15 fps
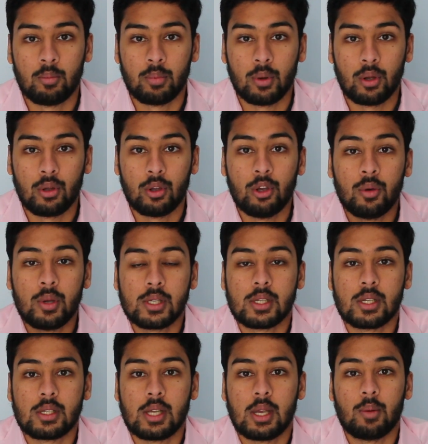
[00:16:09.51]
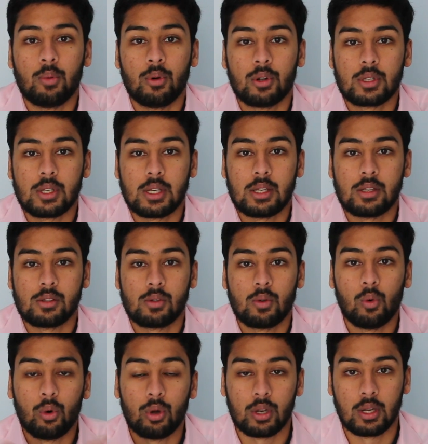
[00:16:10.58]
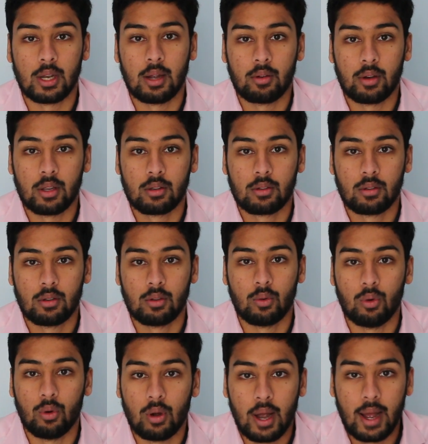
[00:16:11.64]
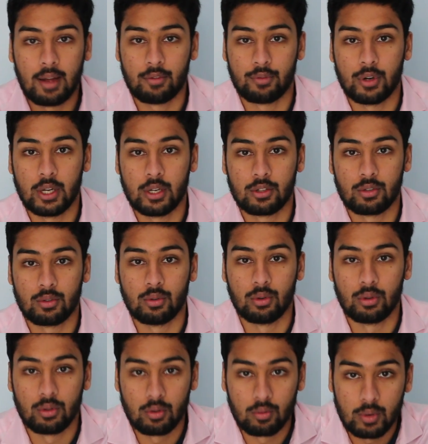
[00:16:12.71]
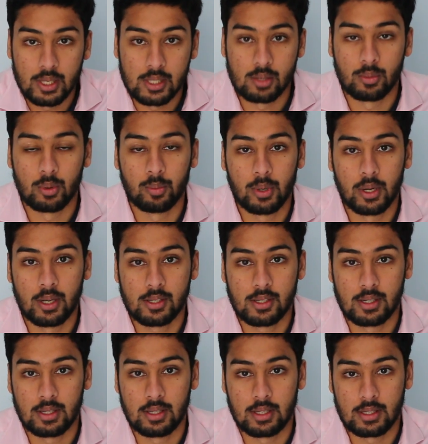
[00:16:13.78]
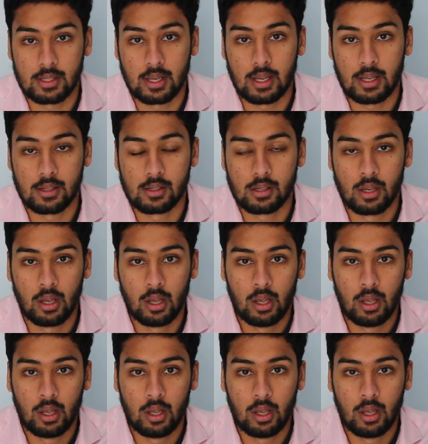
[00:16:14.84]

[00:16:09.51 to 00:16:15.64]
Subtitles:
But who is to say what is ordinary or average or the reasonable person in this case?